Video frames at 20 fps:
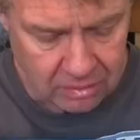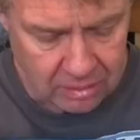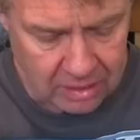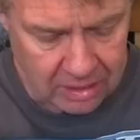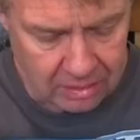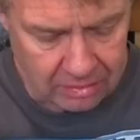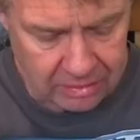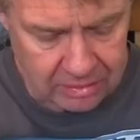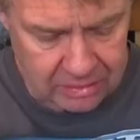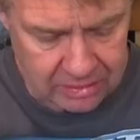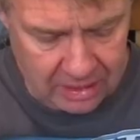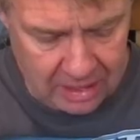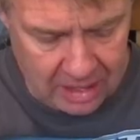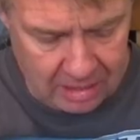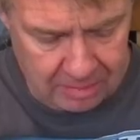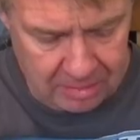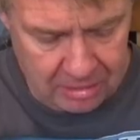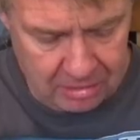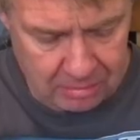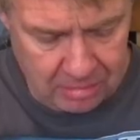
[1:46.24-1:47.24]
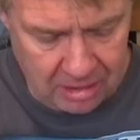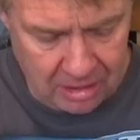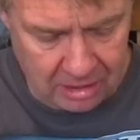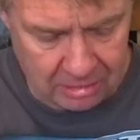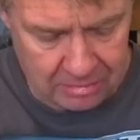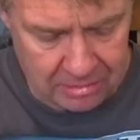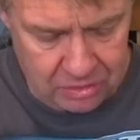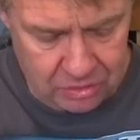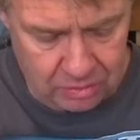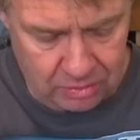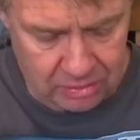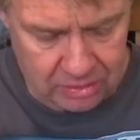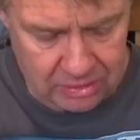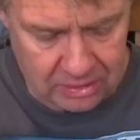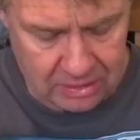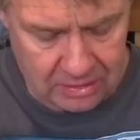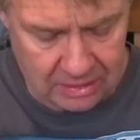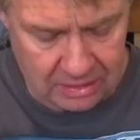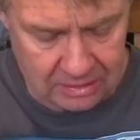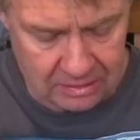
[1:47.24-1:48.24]
on the top and the bottom is where it's
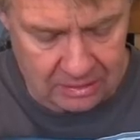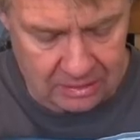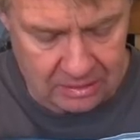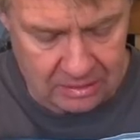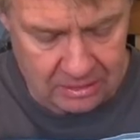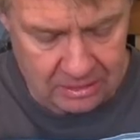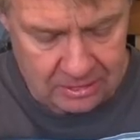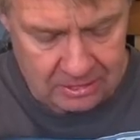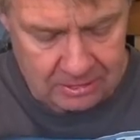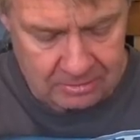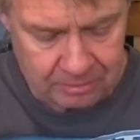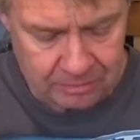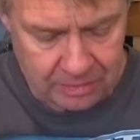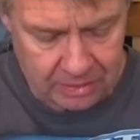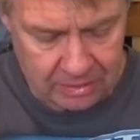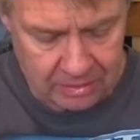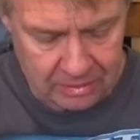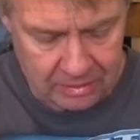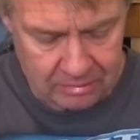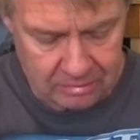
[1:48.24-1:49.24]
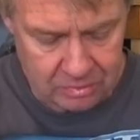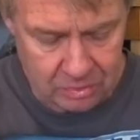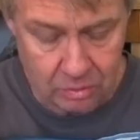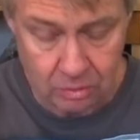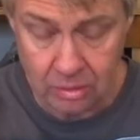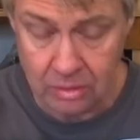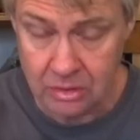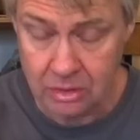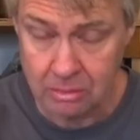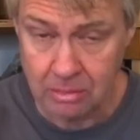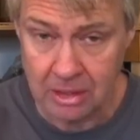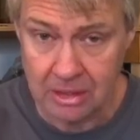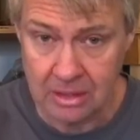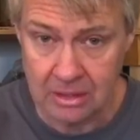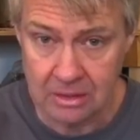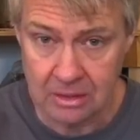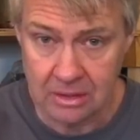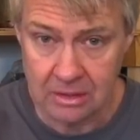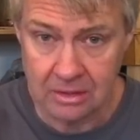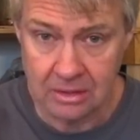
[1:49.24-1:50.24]
connected uh, to where it's
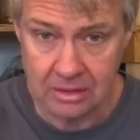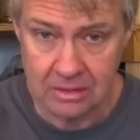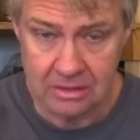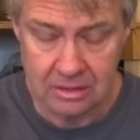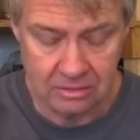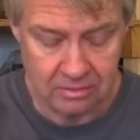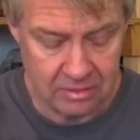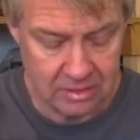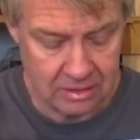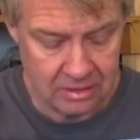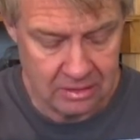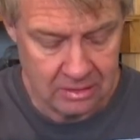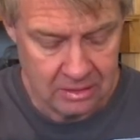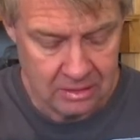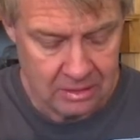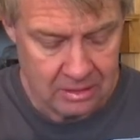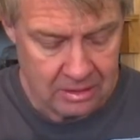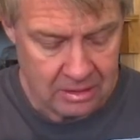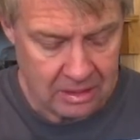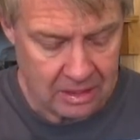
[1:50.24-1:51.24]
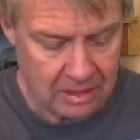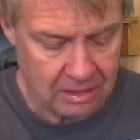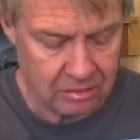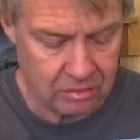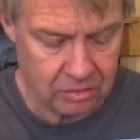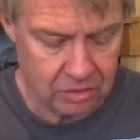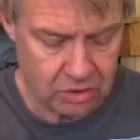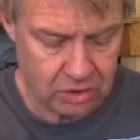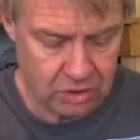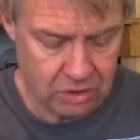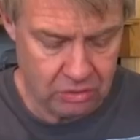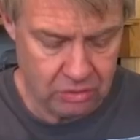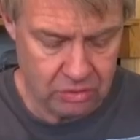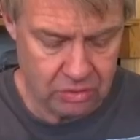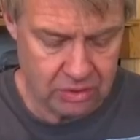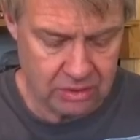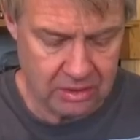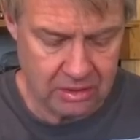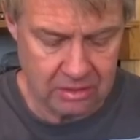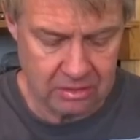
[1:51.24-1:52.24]
making conductivity. And there's
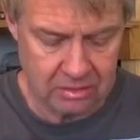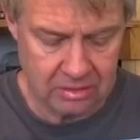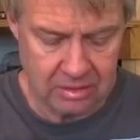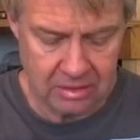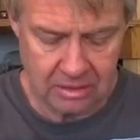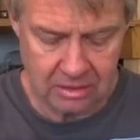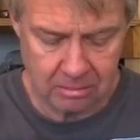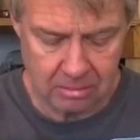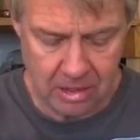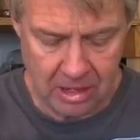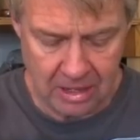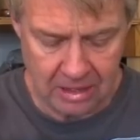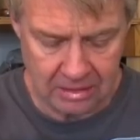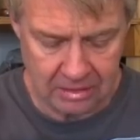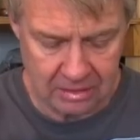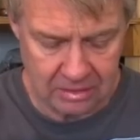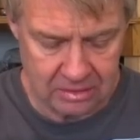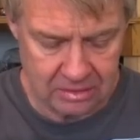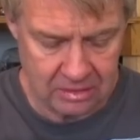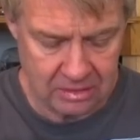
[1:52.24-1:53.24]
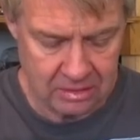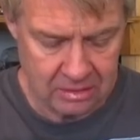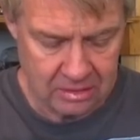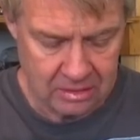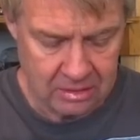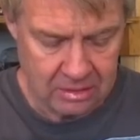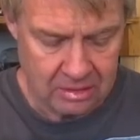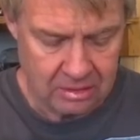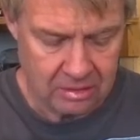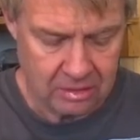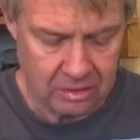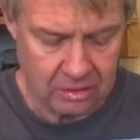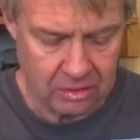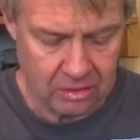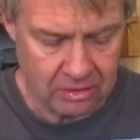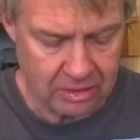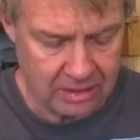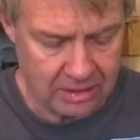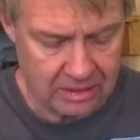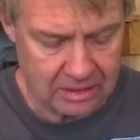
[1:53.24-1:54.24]
huge neodymium magnets that are
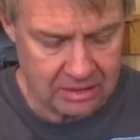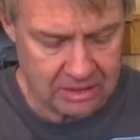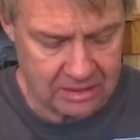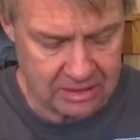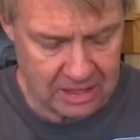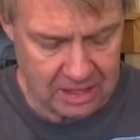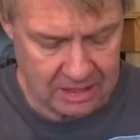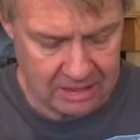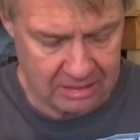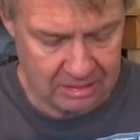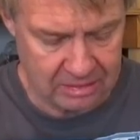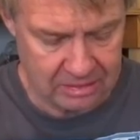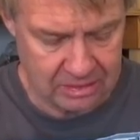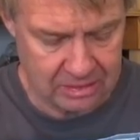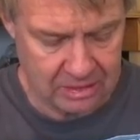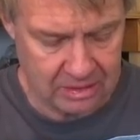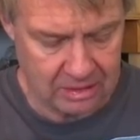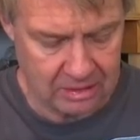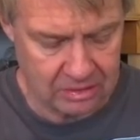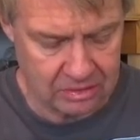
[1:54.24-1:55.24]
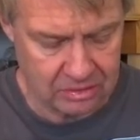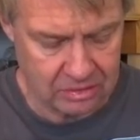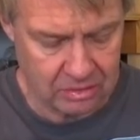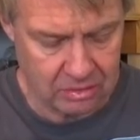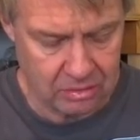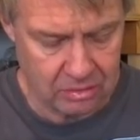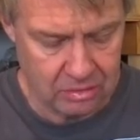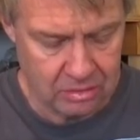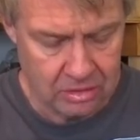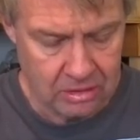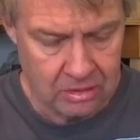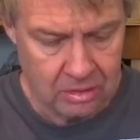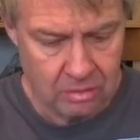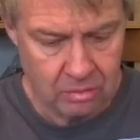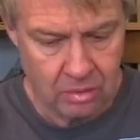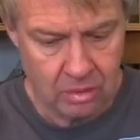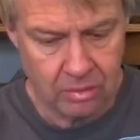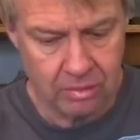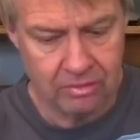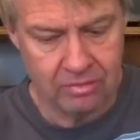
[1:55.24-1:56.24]
on each side of this thing. So
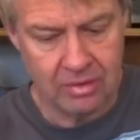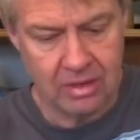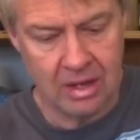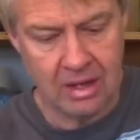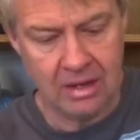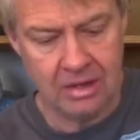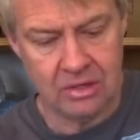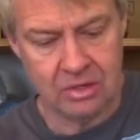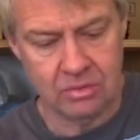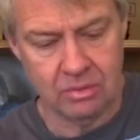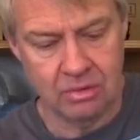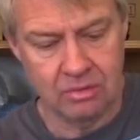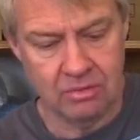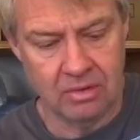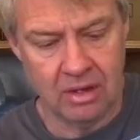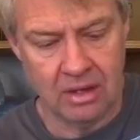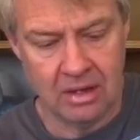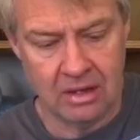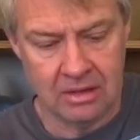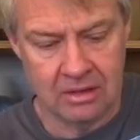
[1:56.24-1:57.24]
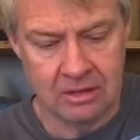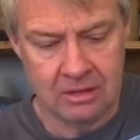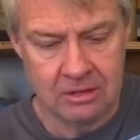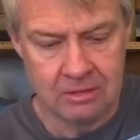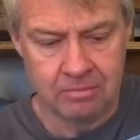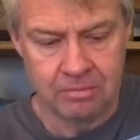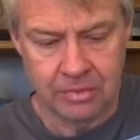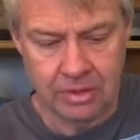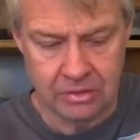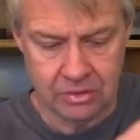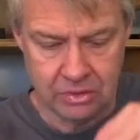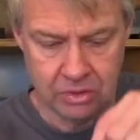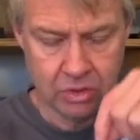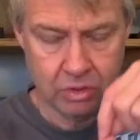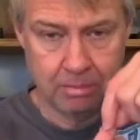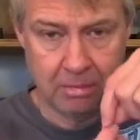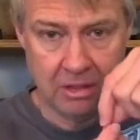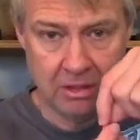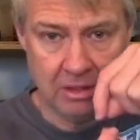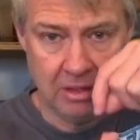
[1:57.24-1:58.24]
what we've got is we've got a
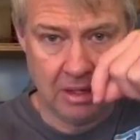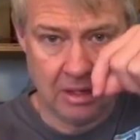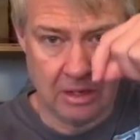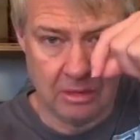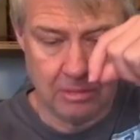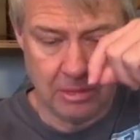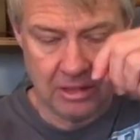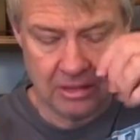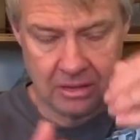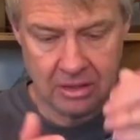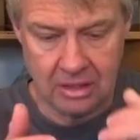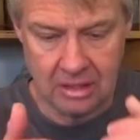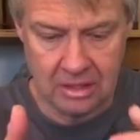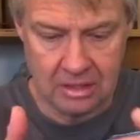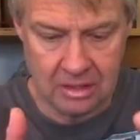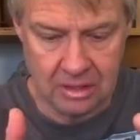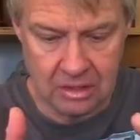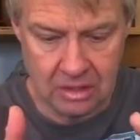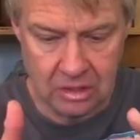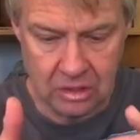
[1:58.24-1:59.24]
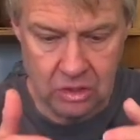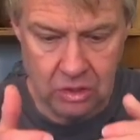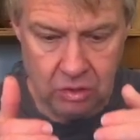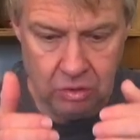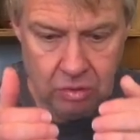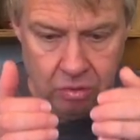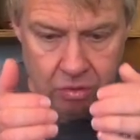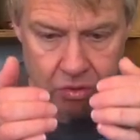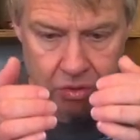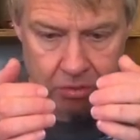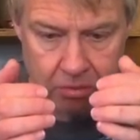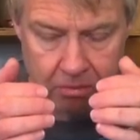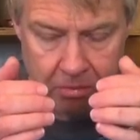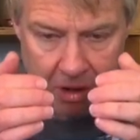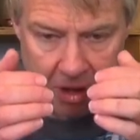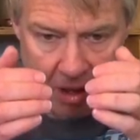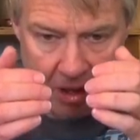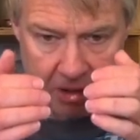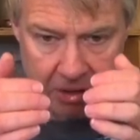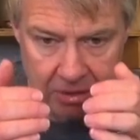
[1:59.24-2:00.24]
suspended element and then a huge
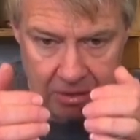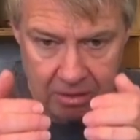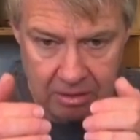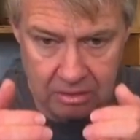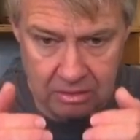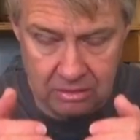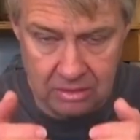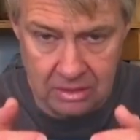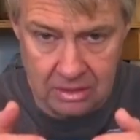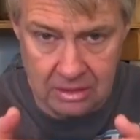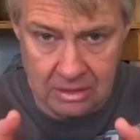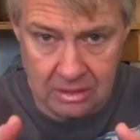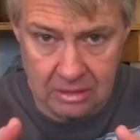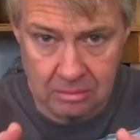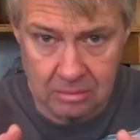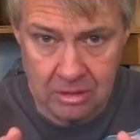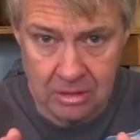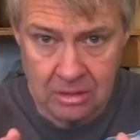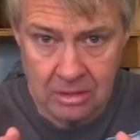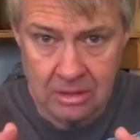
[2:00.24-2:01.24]
block of neodymium